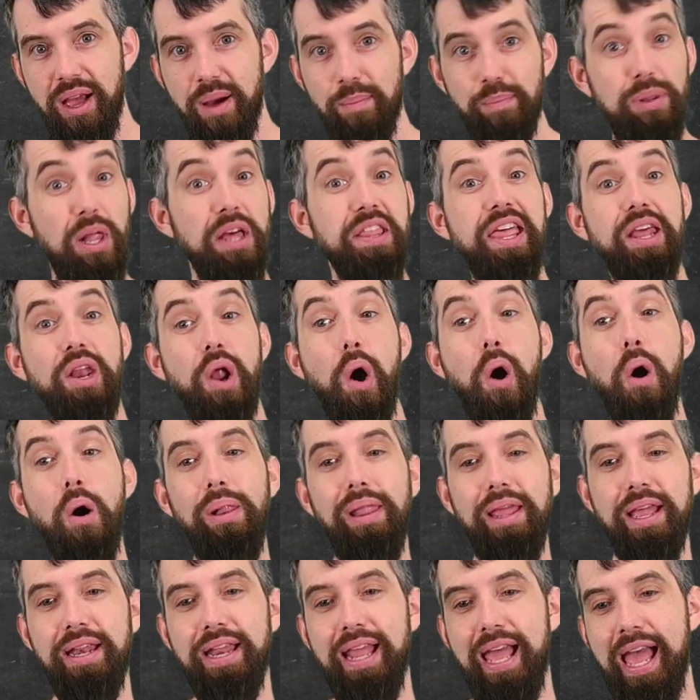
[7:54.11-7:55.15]
Plug that all
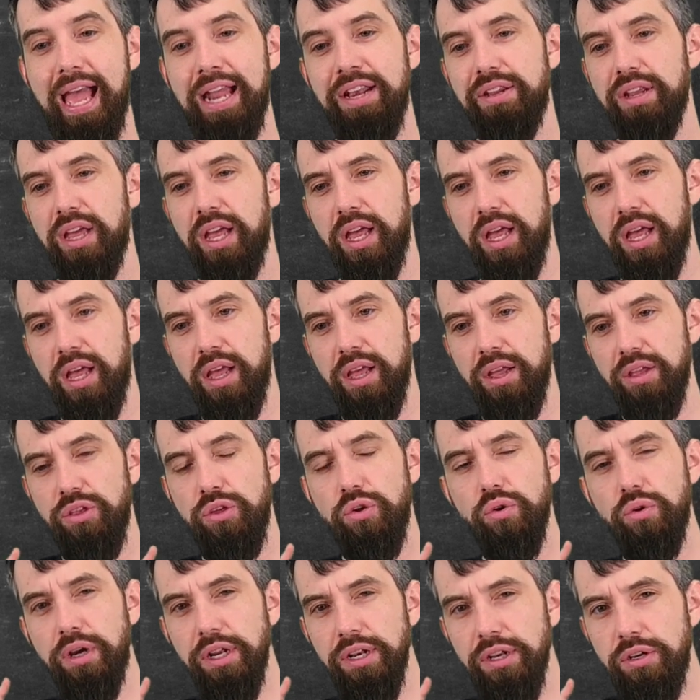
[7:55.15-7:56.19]
in, and
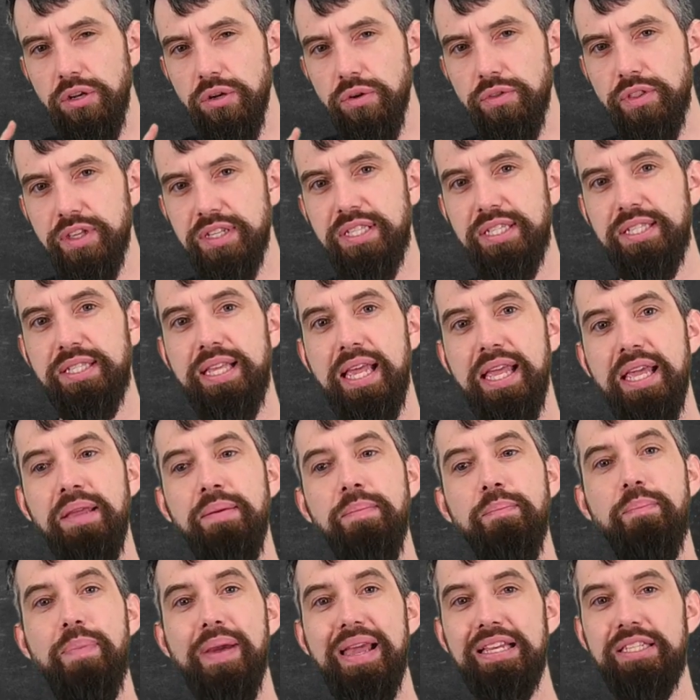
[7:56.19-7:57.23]
you can do the
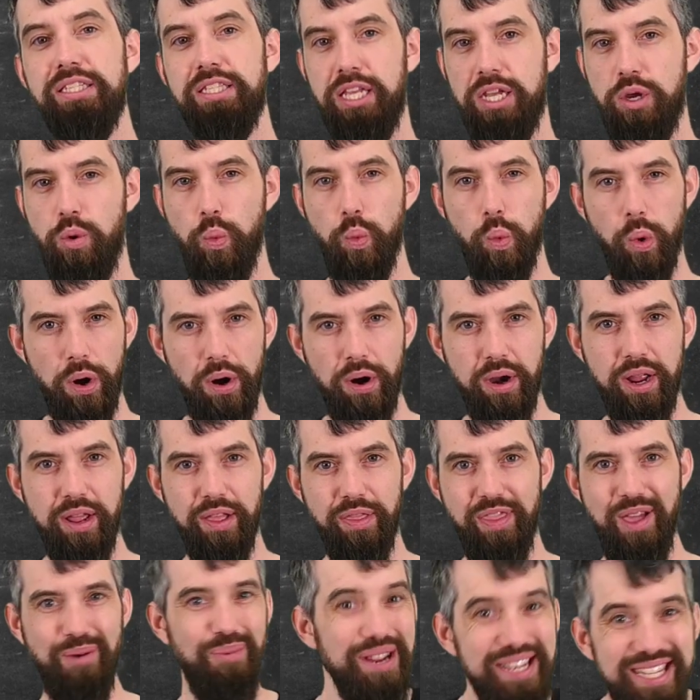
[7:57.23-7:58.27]
same basic work
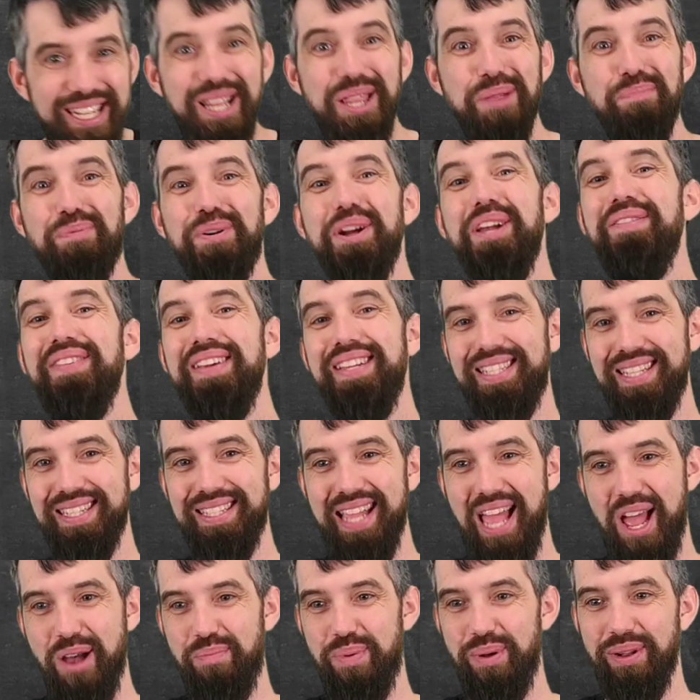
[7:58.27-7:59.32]
that we did in the previous
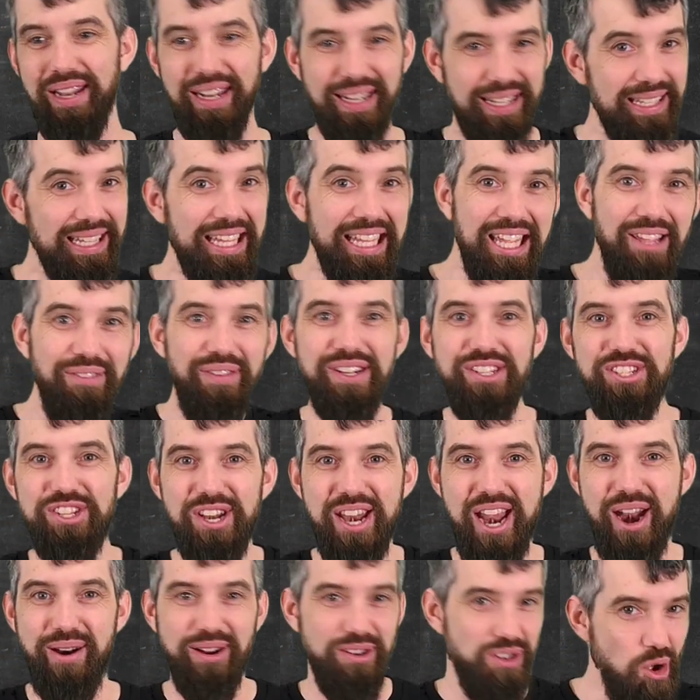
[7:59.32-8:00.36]
example. Leave it
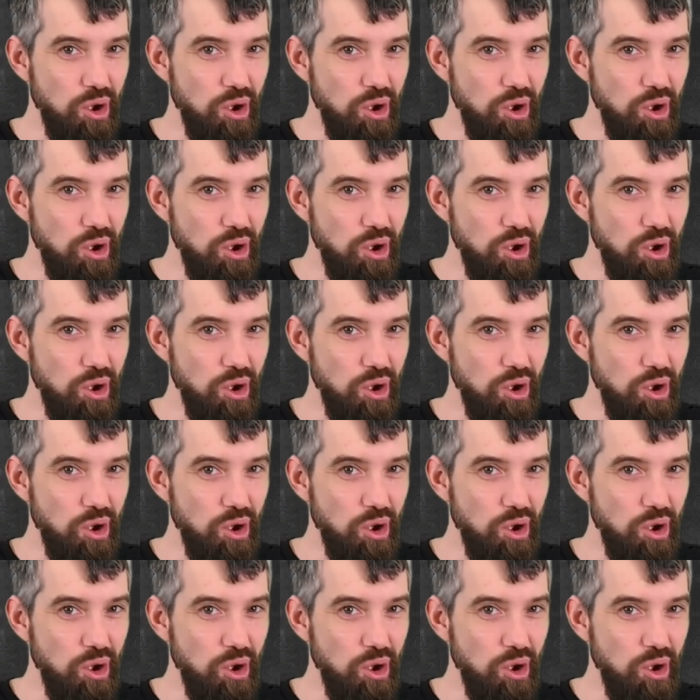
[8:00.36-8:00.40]
generic.